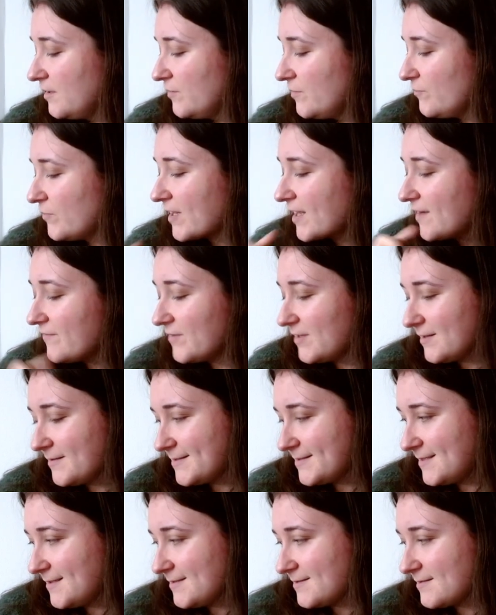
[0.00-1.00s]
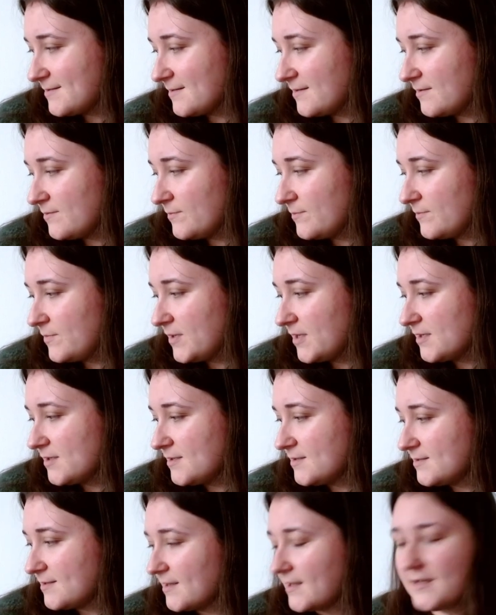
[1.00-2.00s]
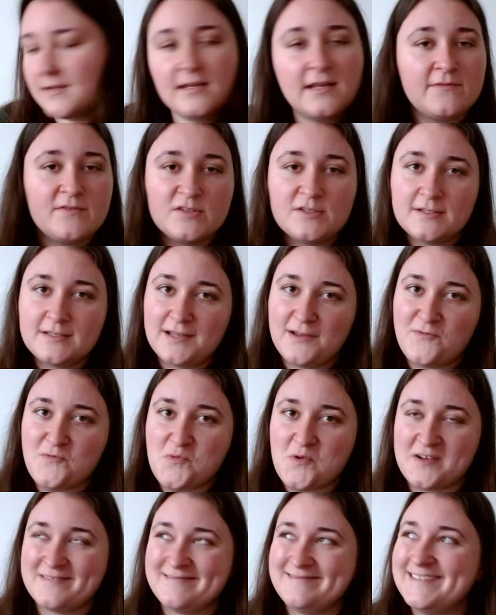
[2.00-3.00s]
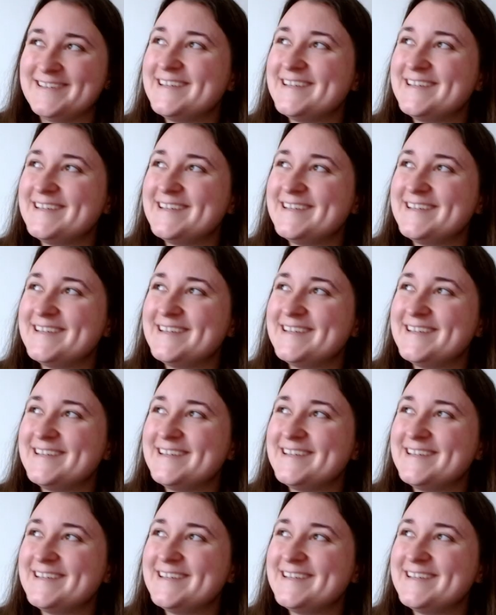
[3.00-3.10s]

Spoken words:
But I have another test knit because I can never just have one.